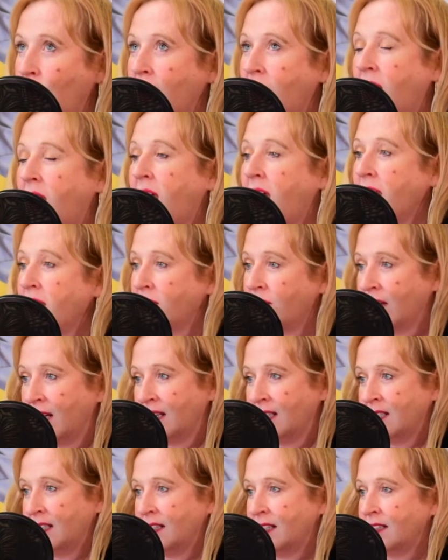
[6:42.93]
what our
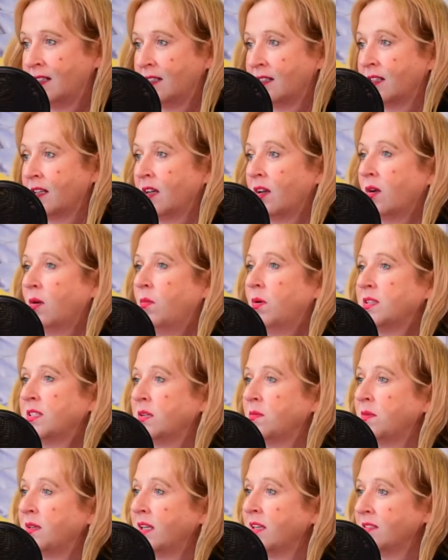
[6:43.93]
grant is,
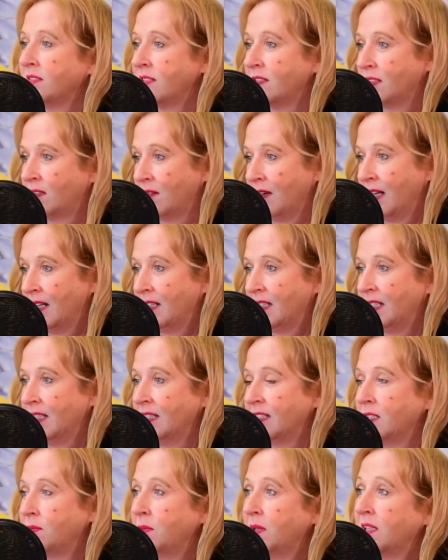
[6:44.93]
what somebody else's
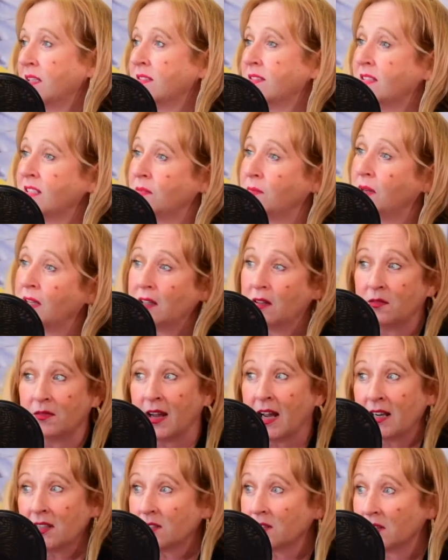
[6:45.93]
grant is, because these
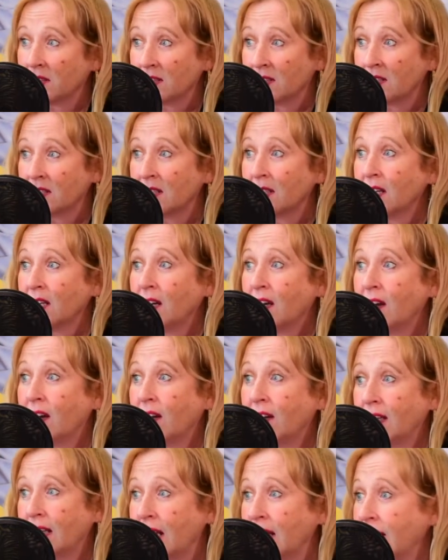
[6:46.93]
manufacturers
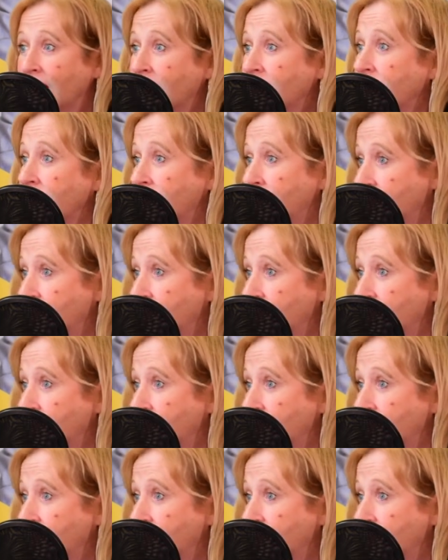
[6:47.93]
are getting